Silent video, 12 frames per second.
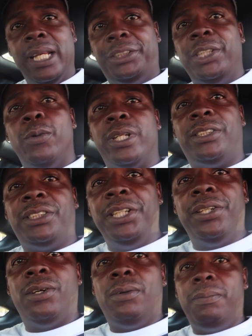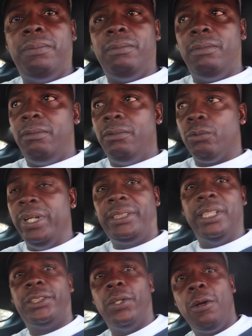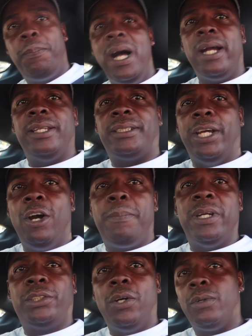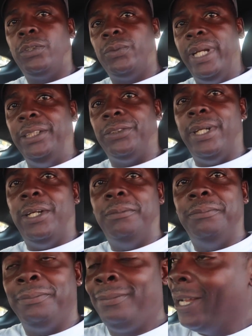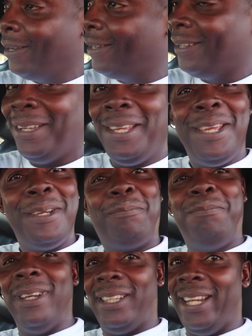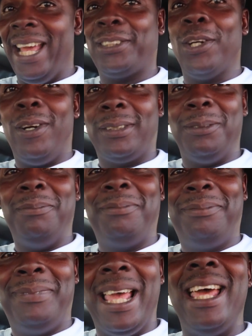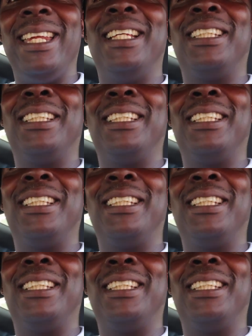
that she would have still reached into her pocket to help a total stranger out. That's awesome. That